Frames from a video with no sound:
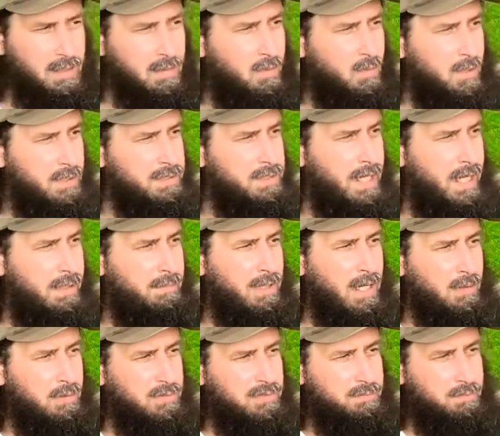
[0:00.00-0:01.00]
One time
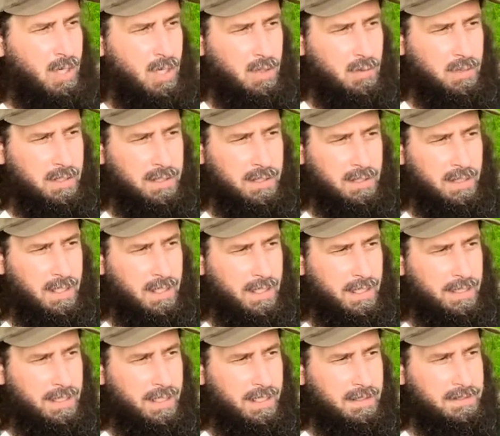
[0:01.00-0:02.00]
I was mowing and
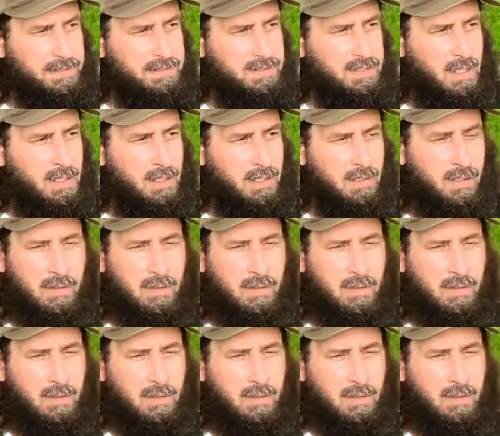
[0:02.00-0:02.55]
I got stung